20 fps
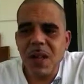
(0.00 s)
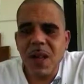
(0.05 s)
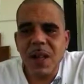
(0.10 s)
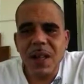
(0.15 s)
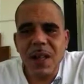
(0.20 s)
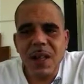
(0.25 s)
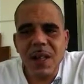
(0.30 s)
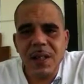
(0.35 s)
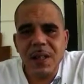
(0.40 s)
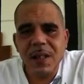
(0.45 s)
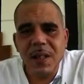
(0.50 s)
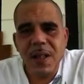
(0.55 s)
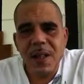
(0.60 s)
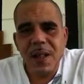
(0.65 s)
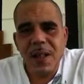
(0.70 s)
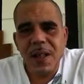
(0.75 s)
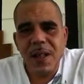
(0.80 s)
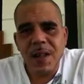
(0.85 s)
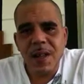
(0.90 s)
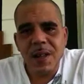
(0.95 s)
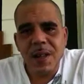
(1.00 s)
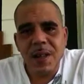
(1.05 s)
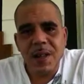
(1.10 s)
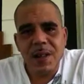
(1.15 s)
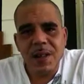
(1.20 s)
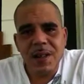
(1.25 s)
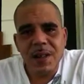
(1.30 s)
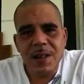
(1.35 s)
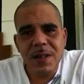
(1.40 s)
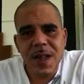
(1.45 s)

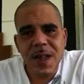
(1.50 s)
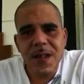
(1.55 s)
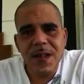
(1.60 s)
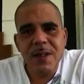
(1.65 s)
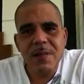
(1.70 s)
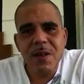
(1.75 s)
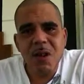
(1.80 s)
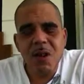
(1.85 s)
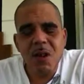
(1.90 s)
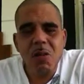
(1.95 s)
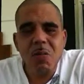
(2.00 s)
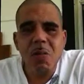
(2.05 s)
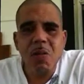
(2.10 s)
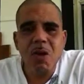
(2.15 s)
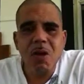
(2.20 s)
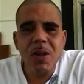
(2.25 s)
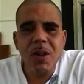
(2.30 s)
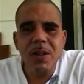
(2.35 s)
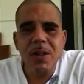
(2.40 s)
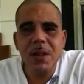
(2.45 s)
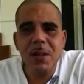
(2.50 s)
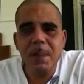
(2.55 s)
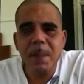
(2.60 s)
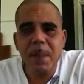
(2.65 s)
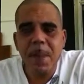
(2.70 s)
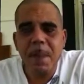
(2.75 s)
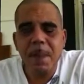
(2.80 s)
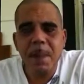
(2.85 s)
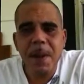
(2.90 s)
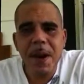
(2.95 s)
it's taking me all morning to
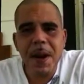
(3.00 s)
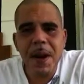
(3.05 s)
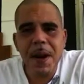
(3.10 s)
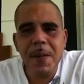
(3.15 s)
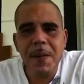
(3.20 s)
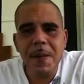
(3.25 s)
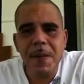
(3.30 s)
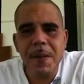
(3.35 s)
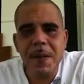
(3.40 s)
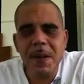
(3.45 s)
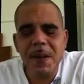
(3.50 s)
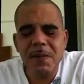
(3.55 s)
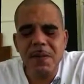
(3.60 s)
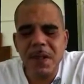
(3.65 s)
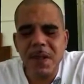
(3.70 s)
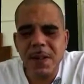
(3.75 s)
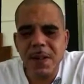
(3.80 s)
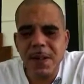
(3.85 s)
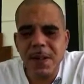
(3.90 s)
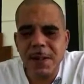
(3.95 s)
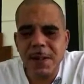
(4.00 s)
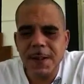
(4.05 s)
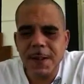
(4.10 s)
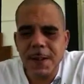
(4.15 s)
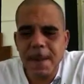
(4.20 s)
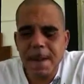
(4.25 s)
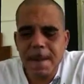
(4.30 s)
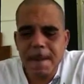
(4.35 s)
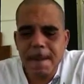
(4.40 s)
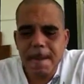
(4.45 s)
prepare for it because,
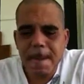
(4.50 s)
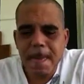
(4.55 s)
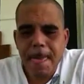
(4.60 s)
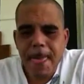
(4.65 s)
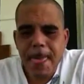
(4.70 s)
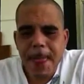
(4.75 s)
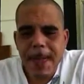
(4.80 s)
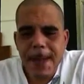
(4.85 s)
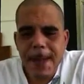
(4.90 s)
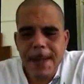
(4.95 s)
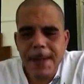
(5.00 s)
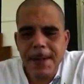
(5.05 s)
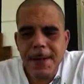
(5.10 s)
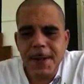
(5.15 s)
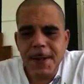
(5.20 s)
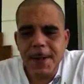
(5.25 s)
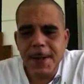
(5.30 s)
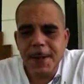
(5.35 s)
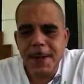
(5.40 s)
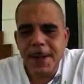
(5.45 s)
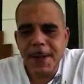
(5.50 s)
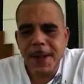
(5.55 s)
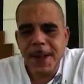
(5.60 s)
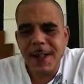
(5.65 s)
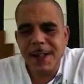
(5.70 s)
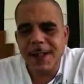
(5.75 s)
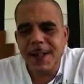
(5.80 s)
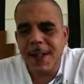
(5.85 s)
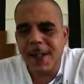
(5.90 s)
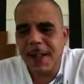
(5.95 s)
like
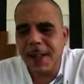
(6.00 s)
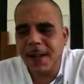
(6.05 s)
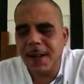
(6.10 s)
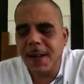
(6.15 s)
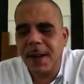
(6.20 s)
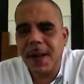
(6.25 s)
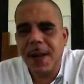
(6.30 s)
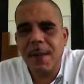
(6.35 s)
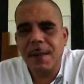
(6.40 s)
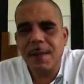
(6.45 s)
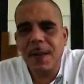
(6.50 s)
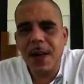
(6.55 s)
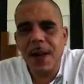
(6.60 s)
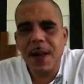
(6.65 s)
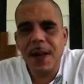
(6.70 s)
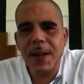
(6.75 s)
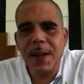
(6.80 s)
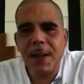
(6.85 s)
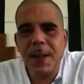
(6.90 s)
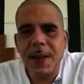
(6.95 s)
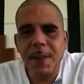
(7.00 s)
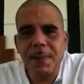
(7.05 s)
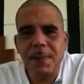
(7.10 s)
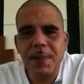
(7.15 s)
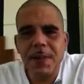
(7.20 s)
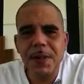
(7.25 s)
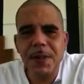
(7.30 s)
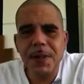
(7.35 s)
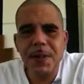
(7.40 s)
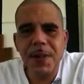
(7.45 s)
I said, I'm not a
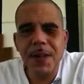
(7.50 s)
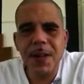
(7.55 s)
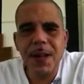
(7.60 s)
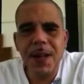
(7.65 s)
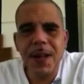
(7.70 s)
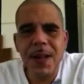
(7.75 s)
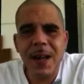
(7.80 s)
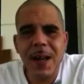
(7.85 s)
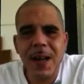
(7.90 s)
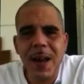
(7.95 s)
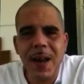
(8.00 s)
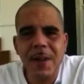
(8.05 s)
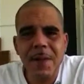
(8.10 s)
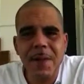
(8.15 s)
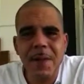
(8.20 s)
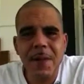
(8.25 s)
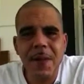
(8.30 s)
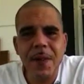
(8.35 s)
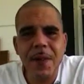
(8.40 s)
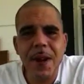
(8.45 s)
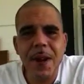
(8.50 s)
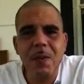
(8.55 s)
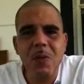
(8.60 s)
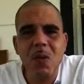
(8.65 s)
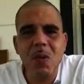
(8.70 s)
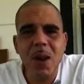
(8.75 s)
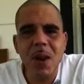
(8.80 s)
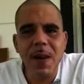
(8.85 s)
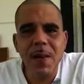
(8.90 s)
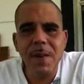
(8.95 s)
preacher, and I don't feel that I'm
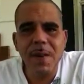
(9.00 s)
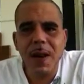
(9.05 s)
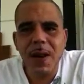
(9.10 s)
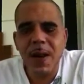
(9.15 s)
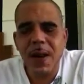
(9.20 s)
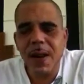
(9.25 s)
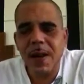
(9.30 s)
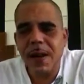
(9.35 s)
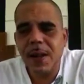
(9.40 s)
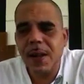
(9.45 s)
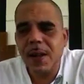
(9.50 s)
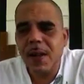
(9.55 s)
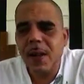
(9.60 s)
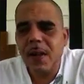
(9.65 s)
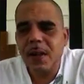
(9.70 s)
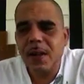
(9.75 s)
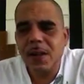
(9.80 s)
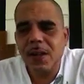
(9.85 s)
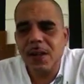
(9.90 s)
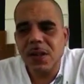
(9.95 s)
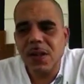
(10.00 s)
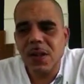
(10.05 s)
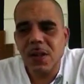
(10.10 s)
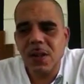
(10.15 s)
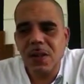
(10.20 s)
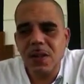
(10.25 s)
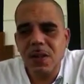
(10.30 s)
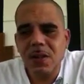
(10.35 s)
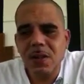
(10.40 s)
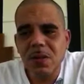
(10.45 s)
qualified,
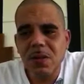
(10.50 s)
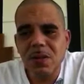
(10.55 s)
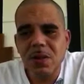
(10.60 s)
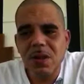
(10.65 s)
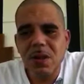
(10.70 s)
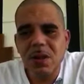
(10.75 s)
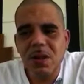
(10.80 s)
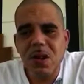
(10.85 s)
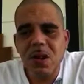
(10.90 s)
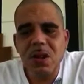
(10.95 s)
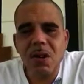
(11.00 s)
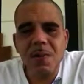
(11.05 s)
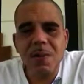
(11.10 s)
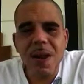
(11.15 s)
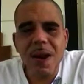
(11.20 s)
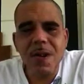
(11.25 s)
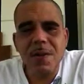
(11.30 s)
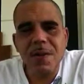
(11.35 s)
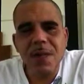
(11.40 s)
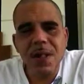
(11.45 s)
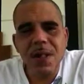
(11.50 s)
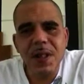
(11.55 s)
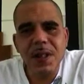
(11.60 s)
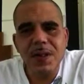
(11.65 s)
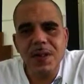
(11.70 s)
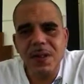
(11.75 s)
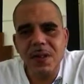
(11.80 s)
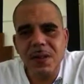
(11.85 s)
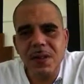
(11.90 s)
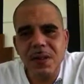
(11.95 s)
to talk about
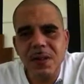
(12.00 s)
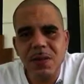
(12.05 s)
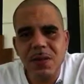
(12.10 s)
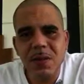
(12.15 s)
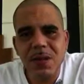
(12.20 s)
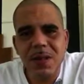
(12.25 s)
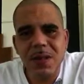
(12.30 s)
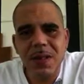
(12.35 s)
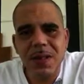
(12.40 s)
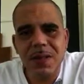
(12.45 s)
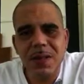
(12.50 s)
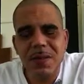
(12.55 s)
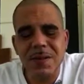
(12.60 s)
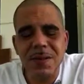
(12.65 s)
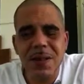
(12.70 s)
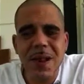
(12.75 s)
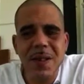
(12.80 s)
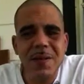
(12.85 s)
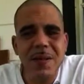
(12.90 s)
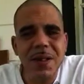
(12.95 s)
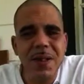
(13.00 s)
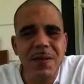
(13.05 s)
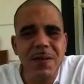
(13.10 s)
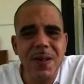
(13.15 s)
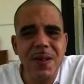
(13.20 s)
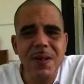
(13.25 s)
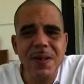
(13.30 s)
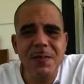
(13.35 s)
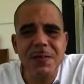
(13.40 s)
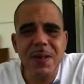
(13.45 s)
religion, or not really
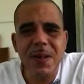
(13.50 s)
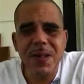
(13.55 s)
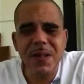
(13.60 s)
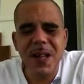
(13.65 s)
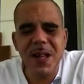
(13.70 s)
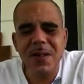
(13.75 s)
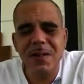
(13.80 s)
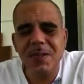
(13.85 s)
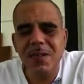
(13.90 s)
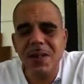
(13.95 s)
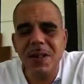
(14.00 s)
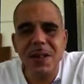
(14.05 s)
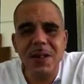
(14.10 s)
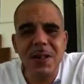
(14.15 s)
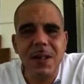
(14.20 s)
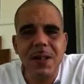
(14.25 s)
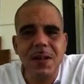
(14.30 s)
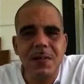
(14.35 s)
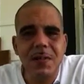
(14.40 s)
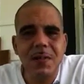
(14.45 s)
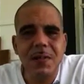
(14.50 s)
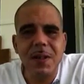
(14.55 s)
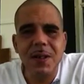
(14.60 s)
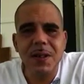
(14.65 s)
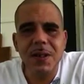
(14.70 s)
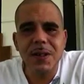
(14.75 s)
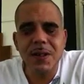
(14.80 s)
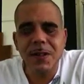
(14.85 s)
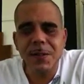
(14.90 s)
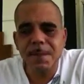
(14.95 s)
religion, because I don't really deal with
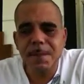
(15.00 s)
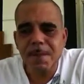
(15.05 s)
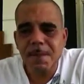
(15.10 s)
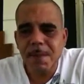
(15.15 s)
religion.